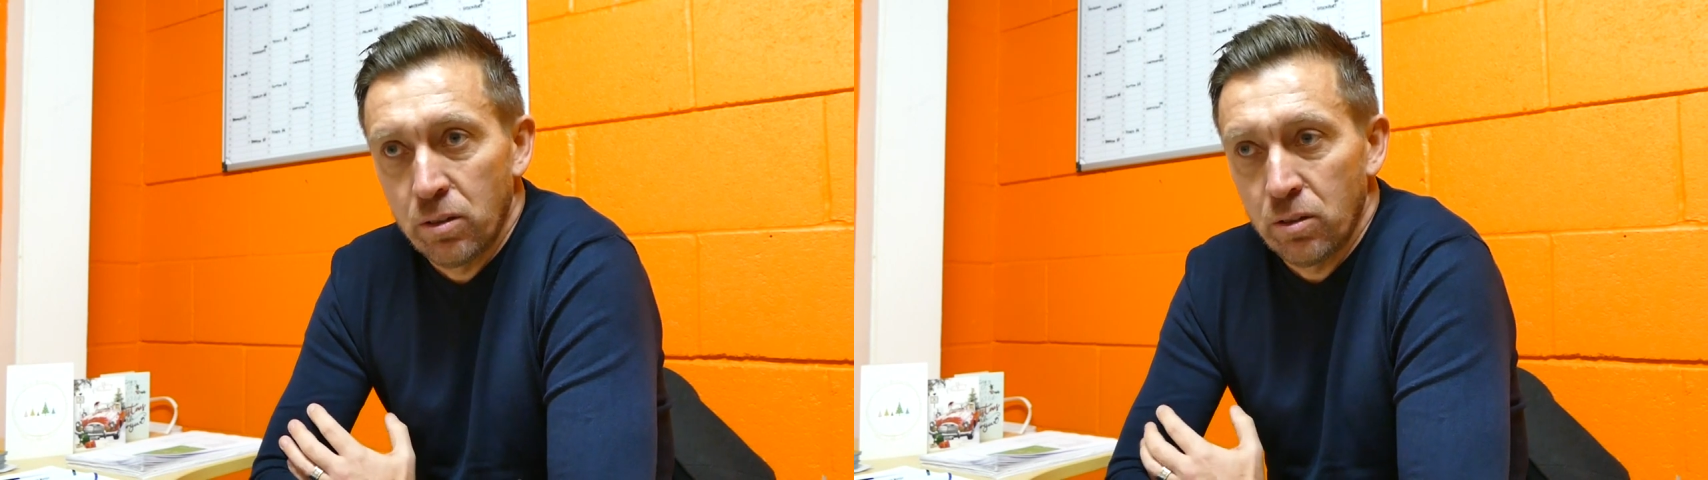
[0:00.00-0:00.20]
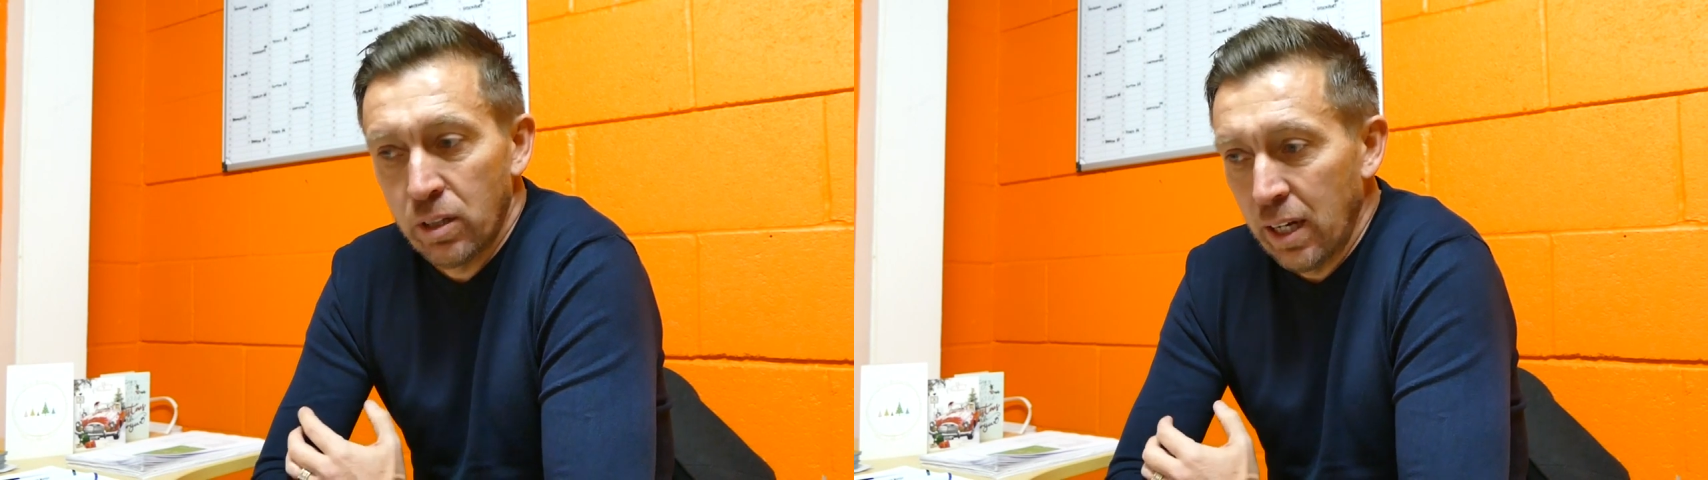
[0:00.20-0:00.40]

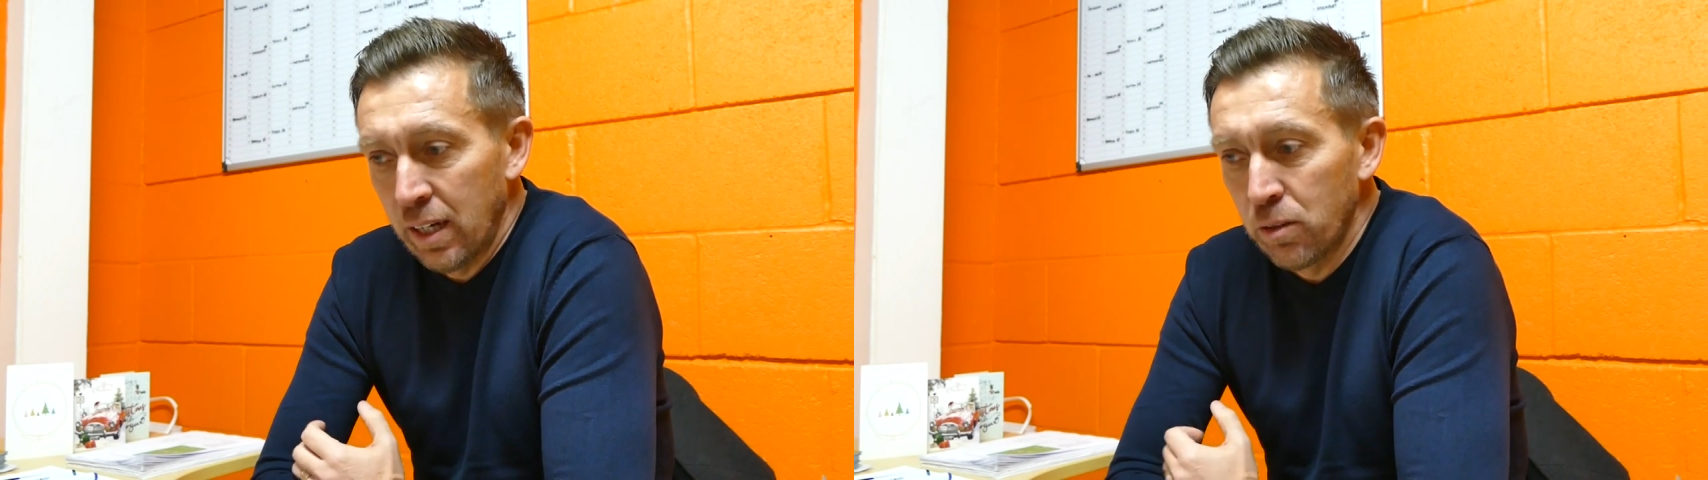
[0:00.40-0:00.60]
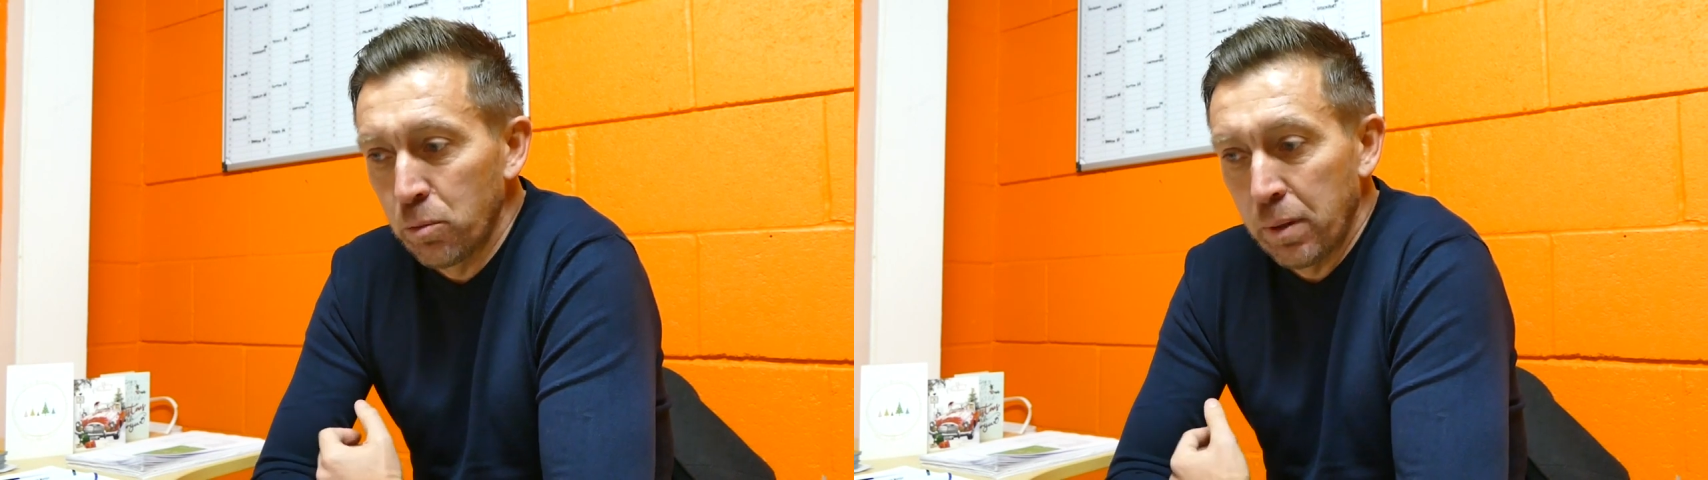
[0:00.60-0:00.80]
you get a
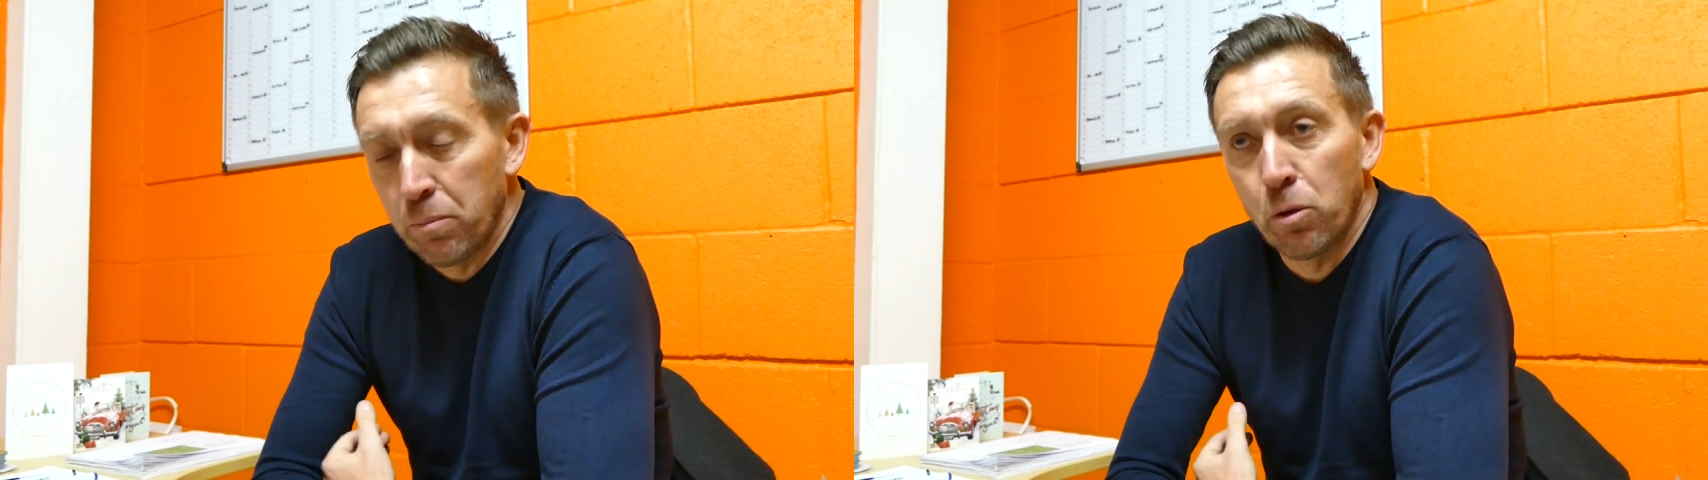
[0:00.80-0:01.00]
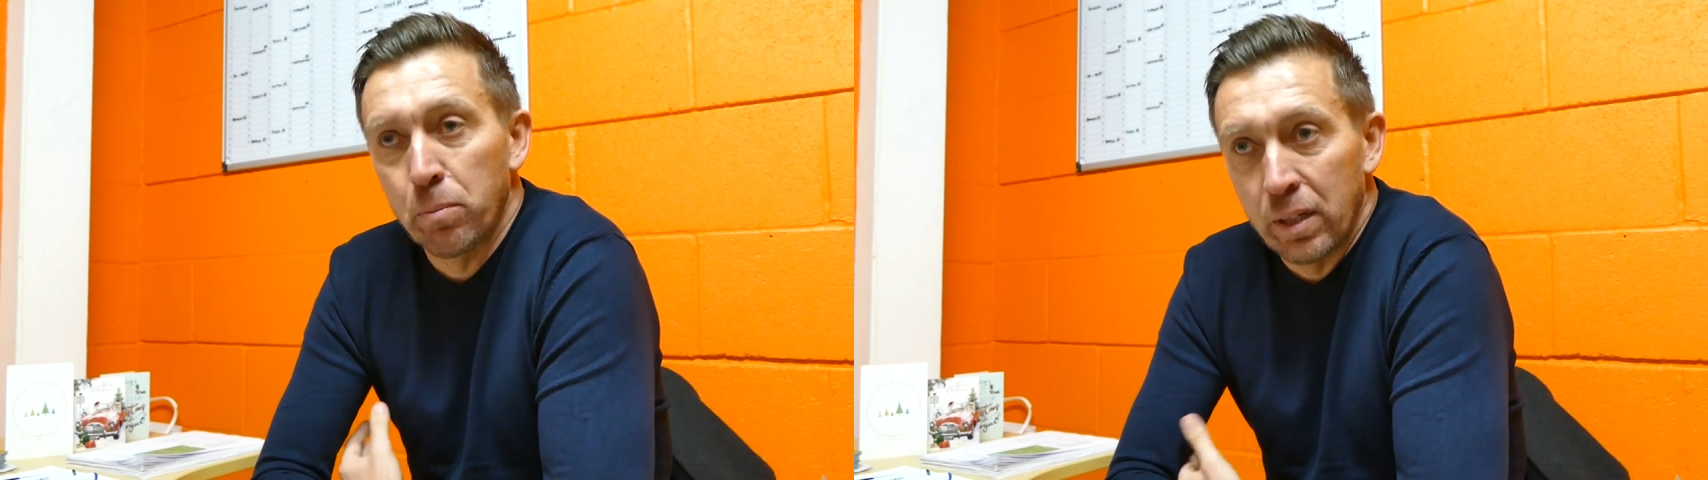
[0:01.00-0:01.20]
little bit
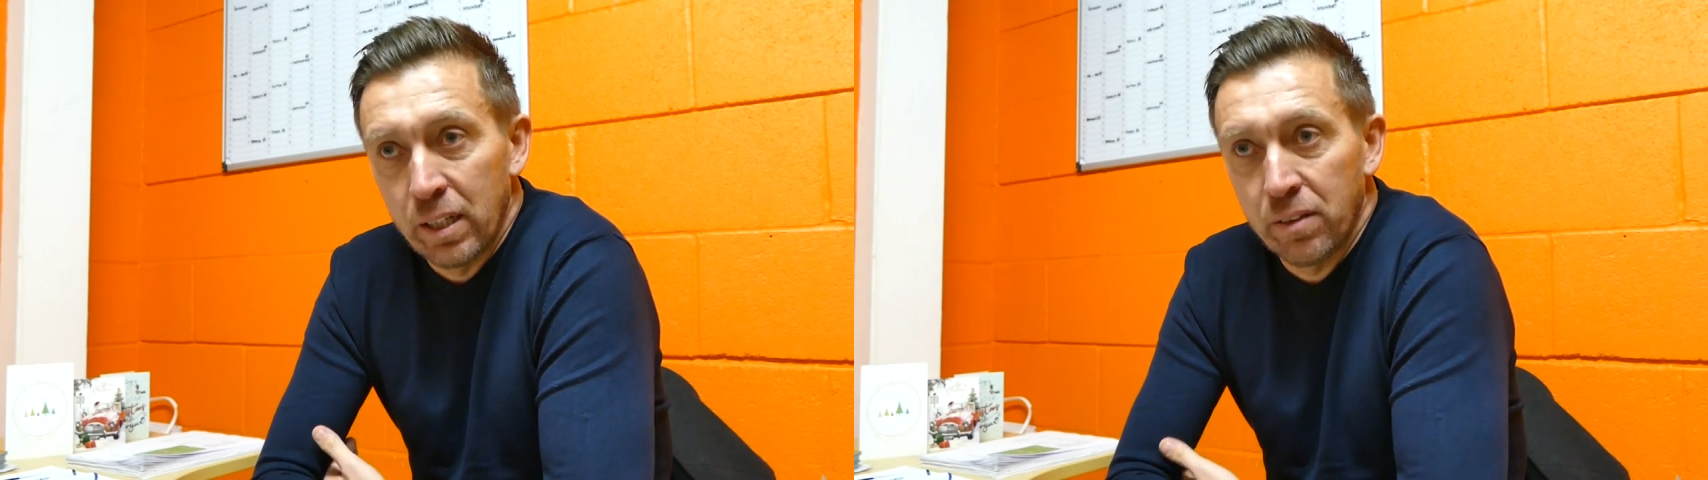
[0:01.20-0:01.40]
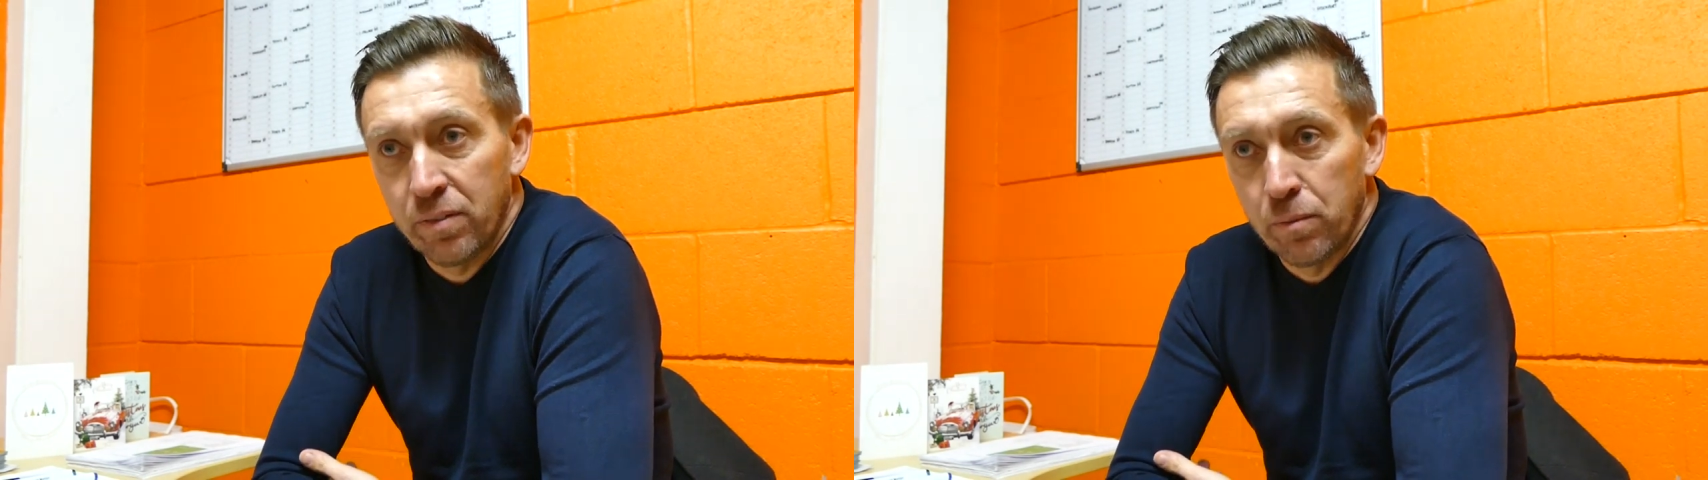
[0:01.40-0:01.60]
more
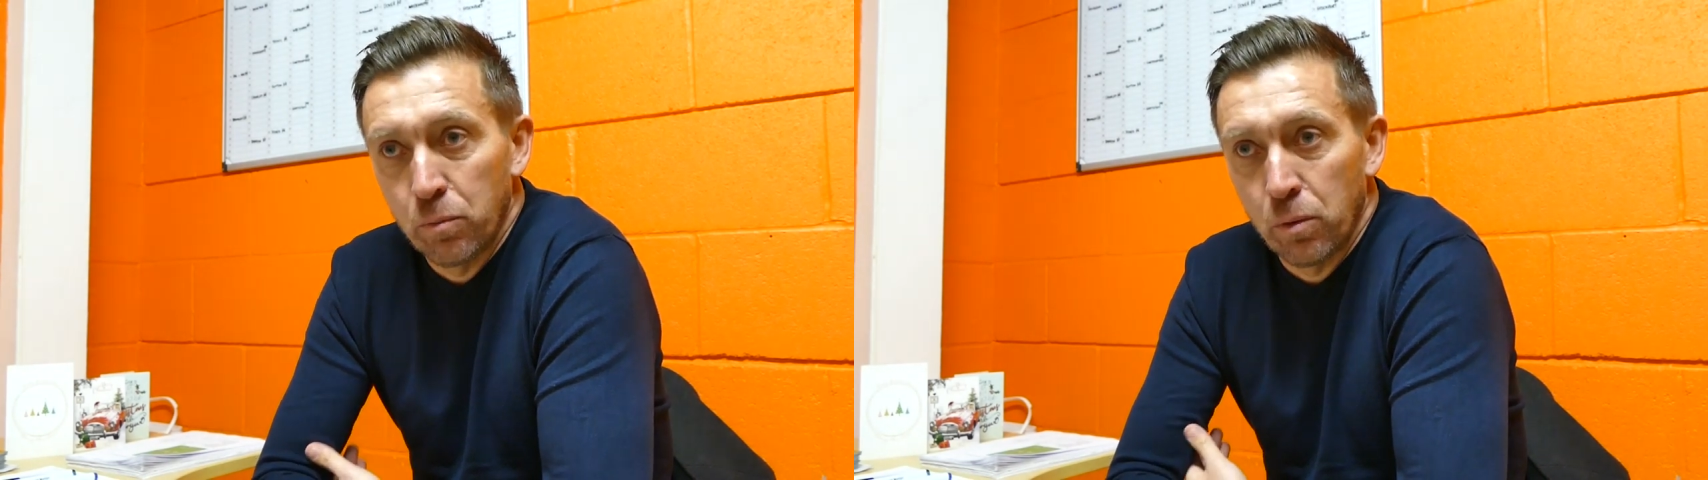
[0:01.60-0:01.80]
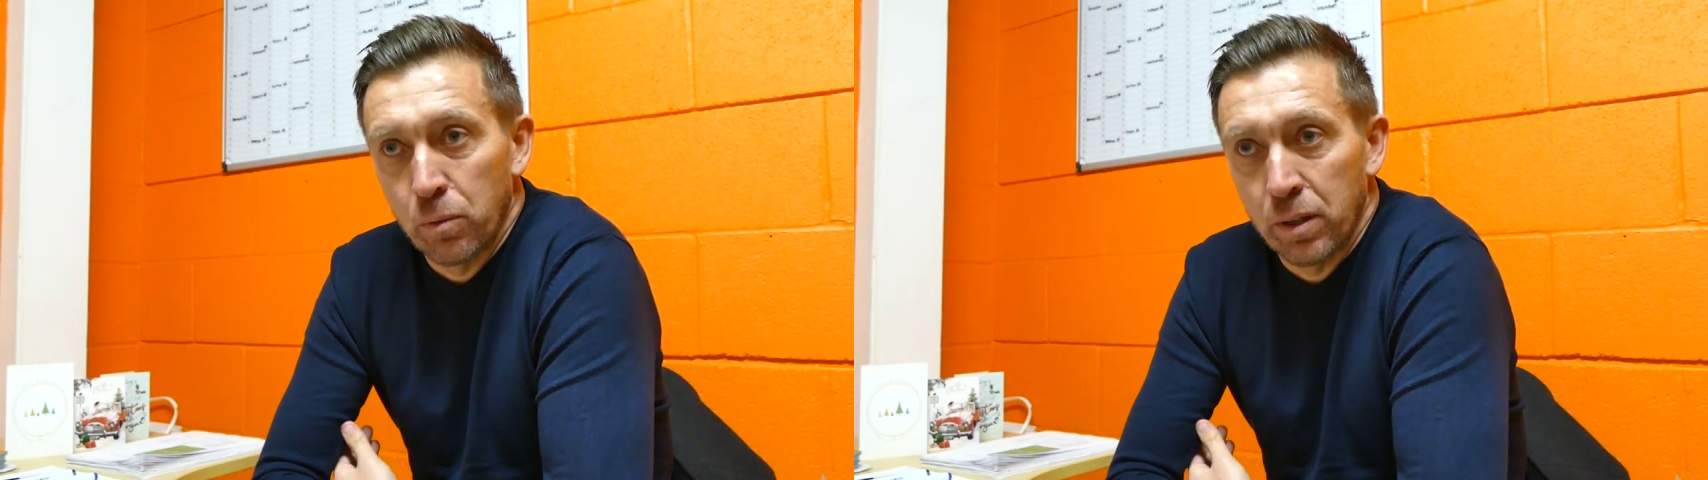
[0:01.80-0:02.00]
belief in what